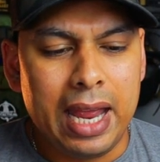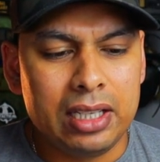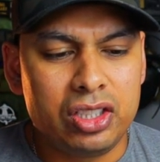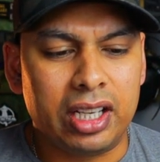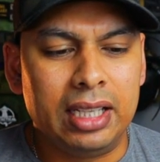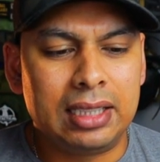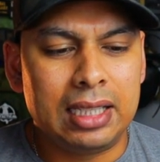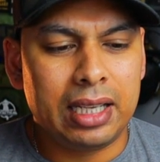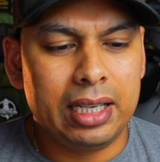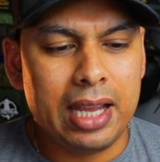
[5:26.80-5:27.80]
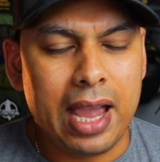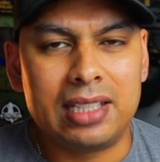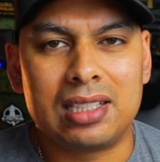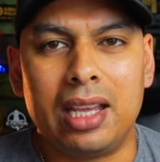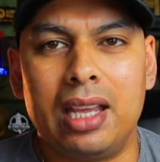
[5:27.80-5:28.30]
And JC said he
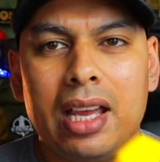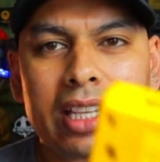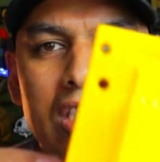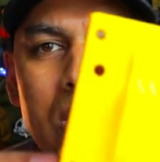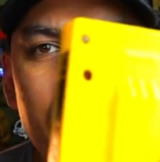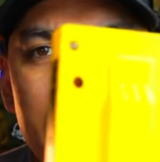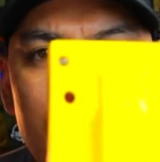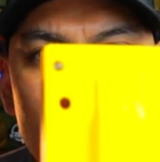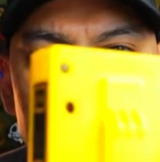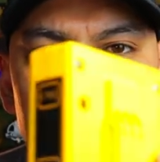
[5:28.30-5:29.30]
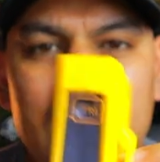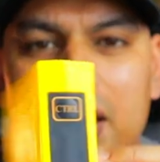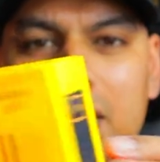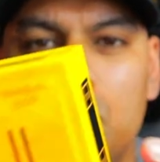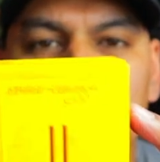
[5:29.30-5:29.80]
has a, a spare one
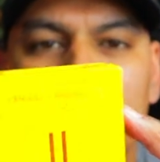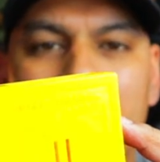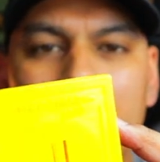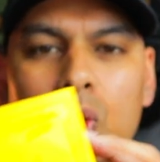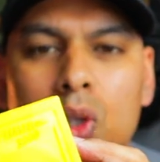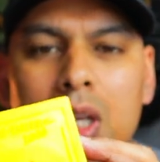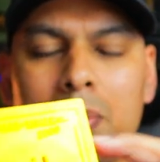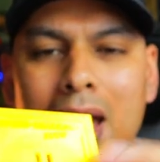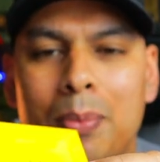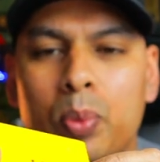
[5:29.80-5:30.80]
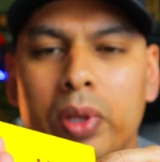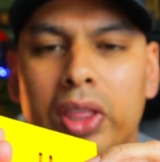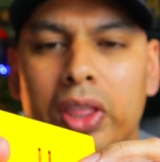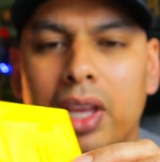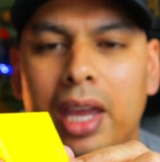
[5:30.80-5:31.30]
that he wouldn't mind hooking me up
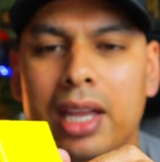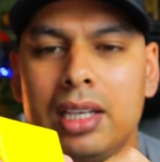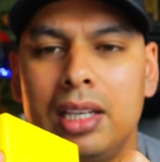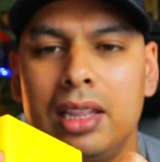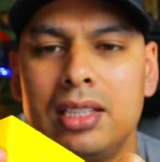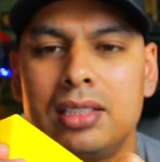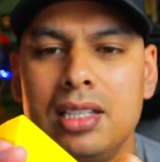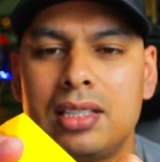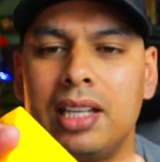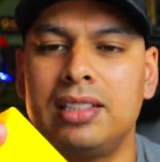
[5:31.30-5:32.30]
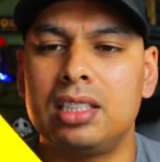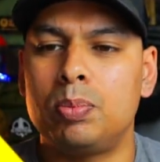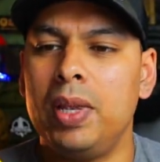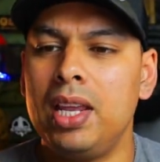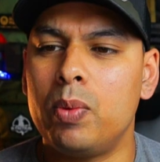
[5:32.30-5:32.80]
with, and this is that
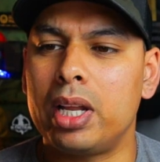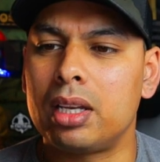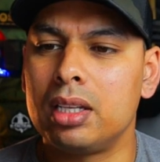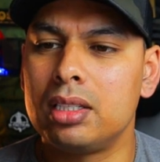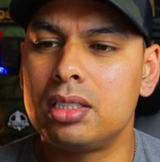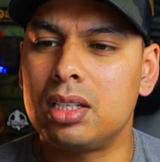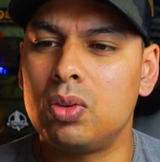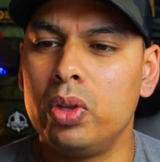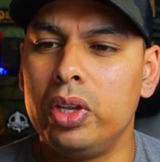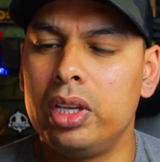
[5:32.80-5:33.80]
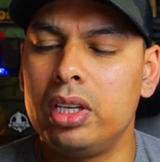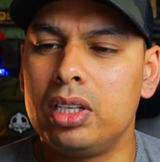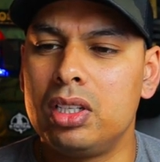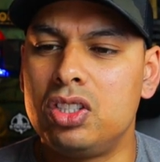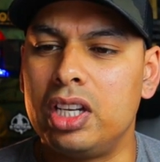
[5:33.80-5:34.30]
spare one. So,
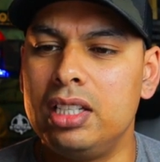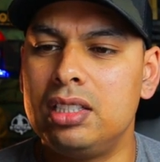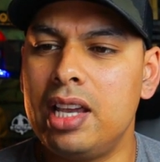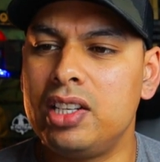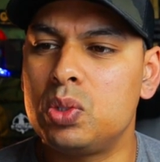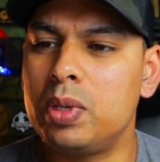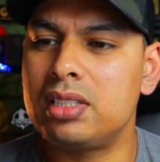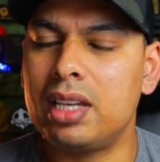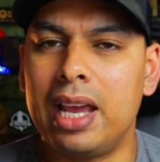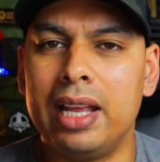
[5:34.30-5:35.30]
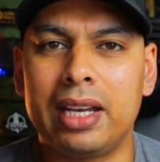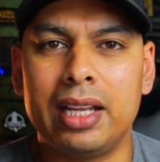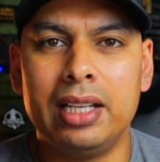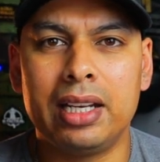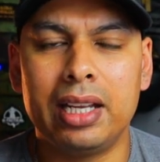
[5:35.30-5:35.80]
JC, I just want to say I
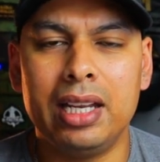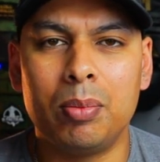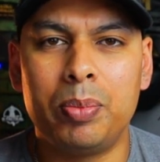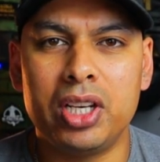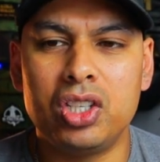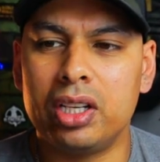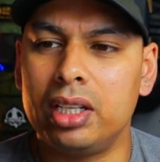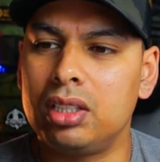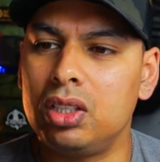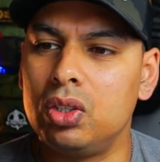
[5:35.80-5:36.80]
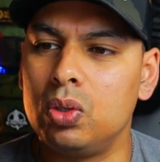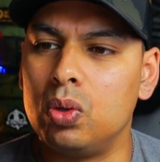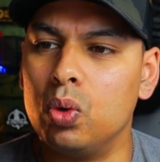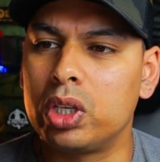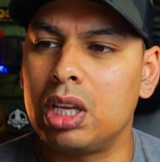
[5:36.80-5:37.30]
really, really appreciate
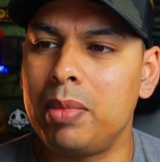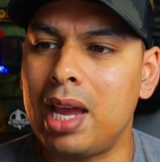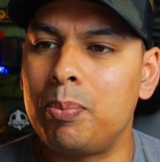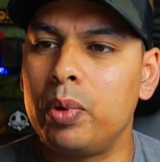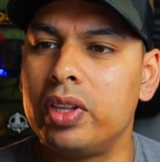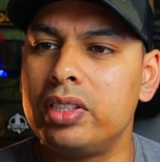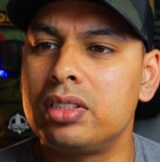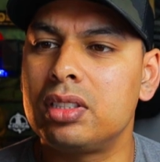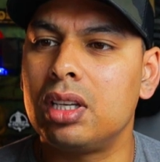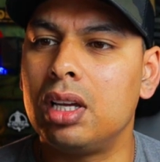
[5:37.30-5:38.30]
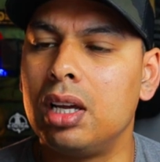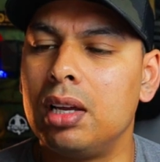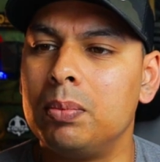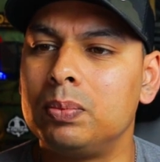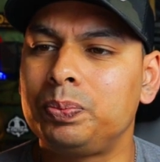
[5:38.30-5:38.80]
you hooking me up with this.
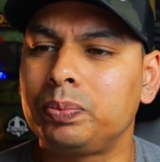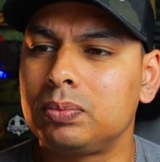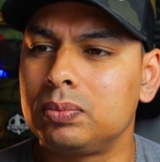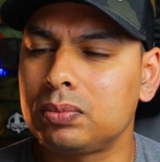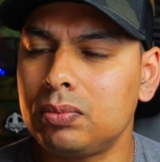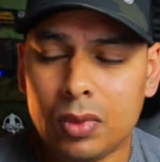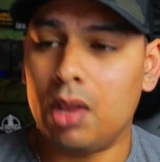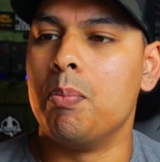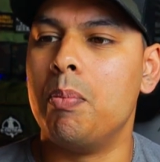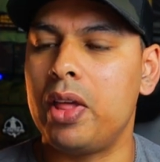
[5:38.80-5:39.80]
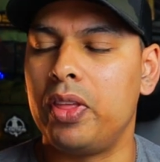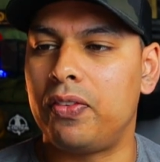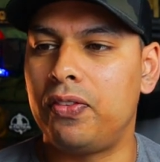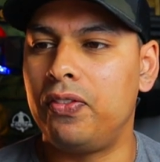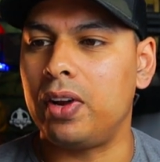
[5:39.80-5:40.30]
Um,
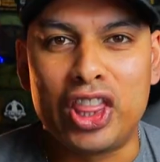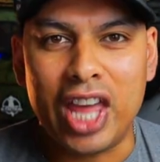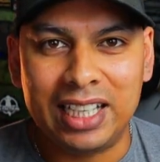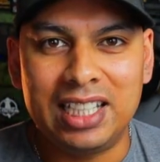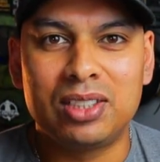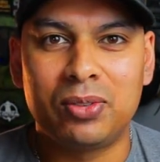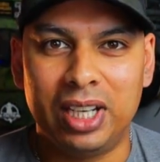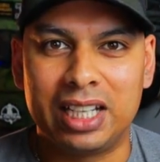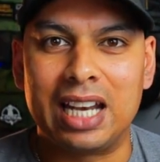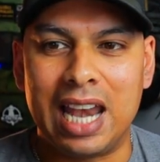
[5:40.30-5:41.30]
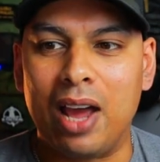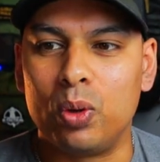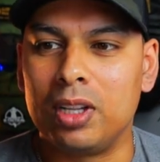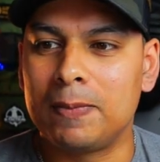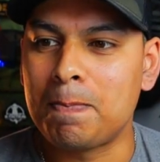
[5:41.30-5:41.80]
mother, that is freaking
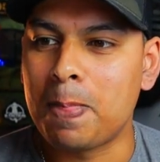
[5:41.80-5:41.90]
loud.